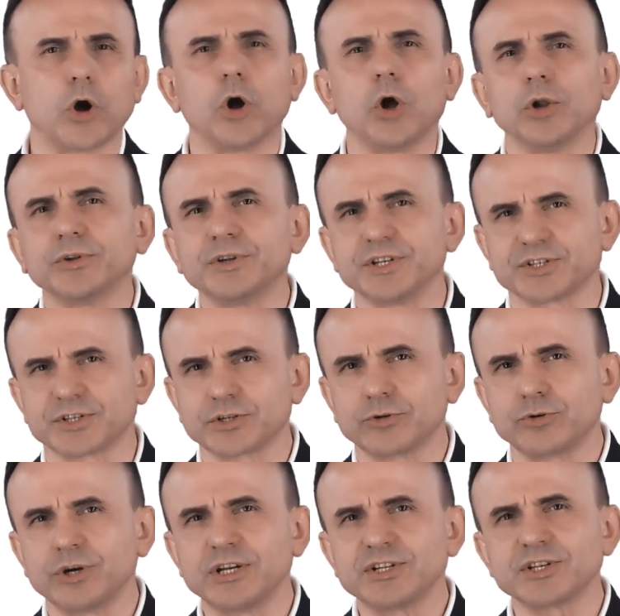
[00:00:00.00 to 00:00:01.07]
All this
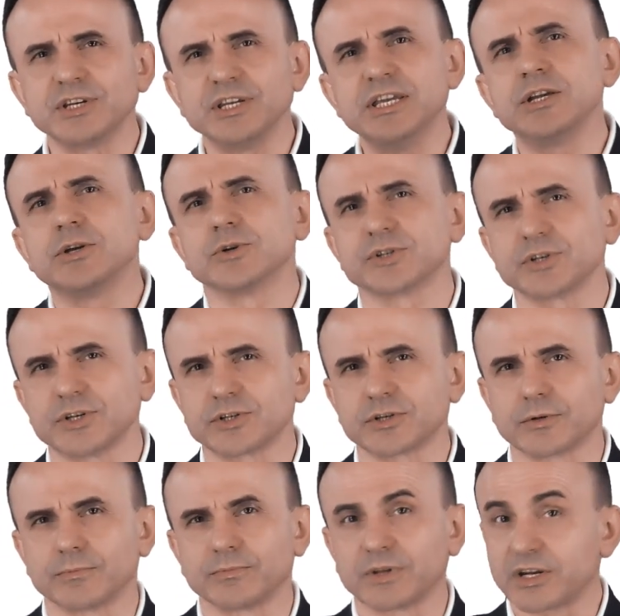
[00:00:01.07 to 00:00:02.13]
creates an
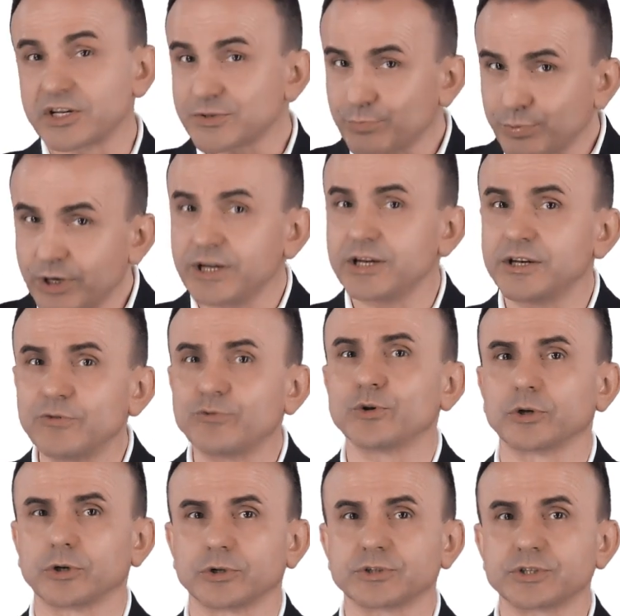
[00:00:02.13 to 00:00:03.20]
ecosystem that is pretty
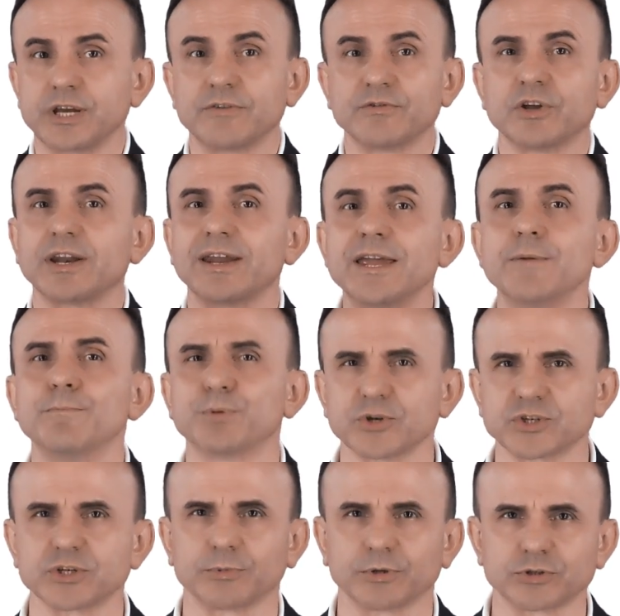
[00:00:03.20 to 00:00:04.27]
difficult, if not
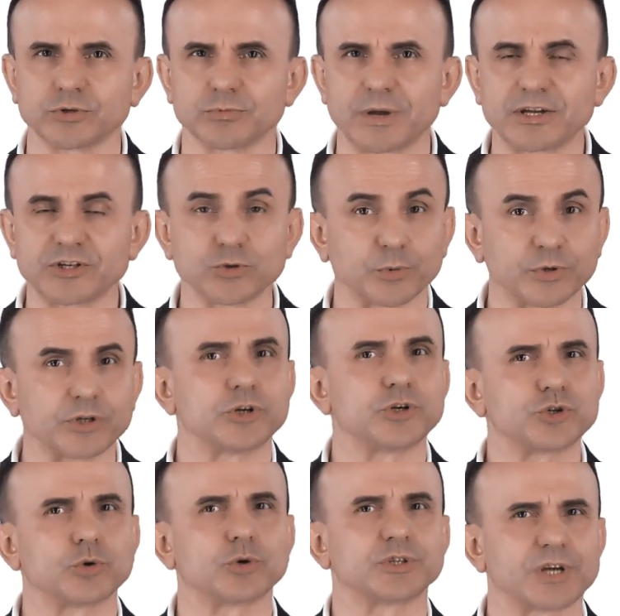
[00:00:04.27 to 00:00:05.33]
impossible, to match within a
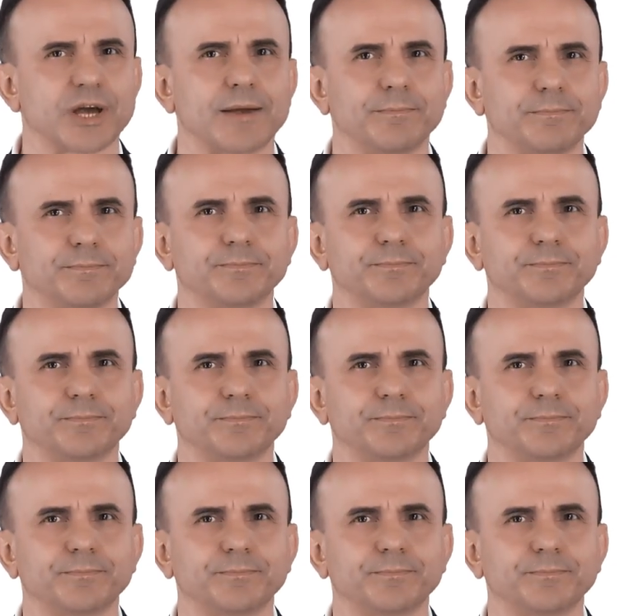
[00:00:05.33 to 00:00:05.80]
short time.